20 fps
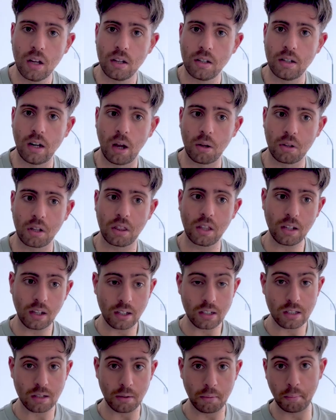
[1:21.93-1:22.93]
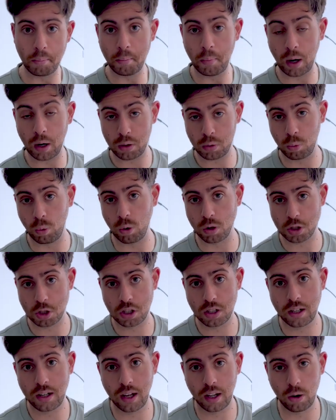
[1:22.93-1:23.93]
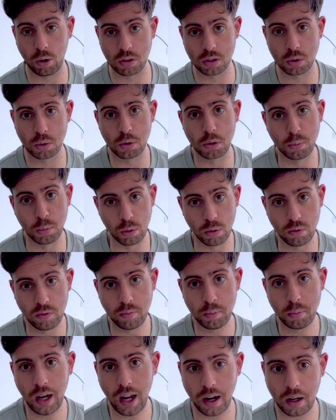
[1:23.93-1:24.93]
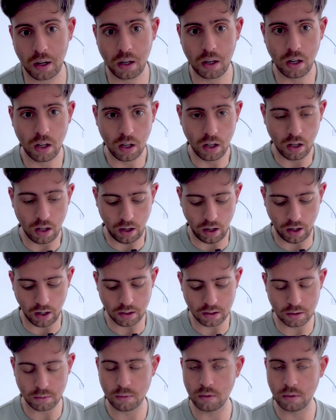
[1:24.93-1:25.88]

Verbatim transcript: Now, the thing is, mouthwash cannot remove plaque. And